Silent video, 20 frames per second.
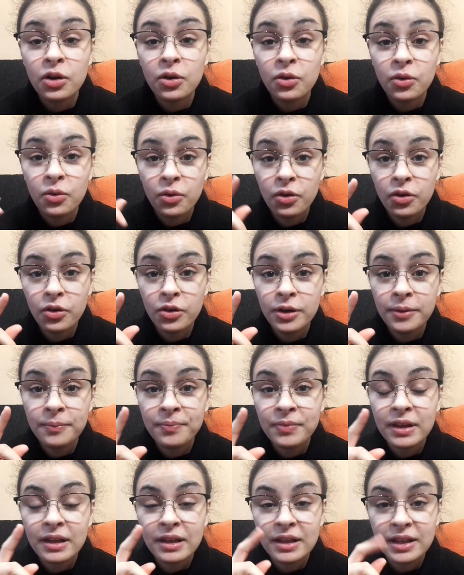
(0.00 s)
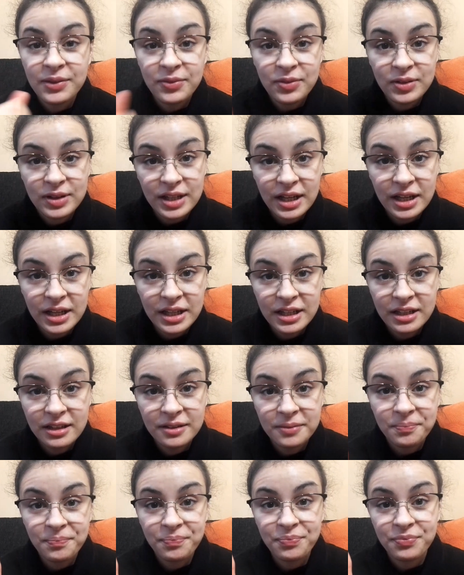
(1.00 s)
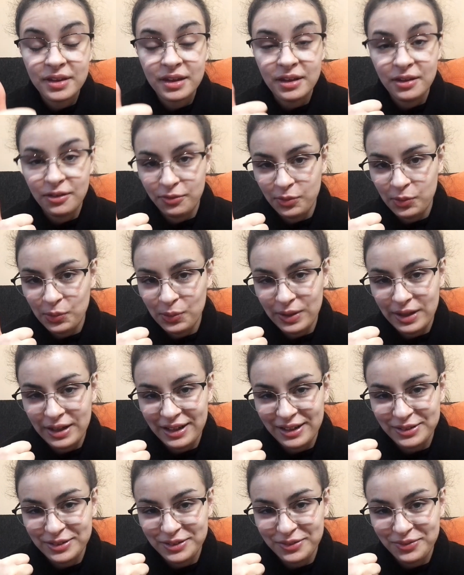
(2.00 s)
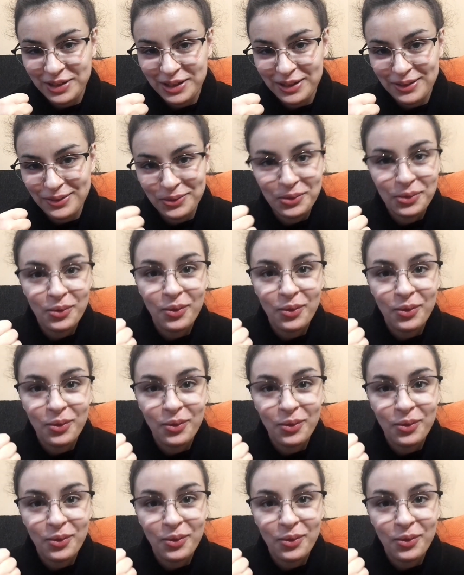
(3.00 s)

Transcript: or leave a like if you like the video,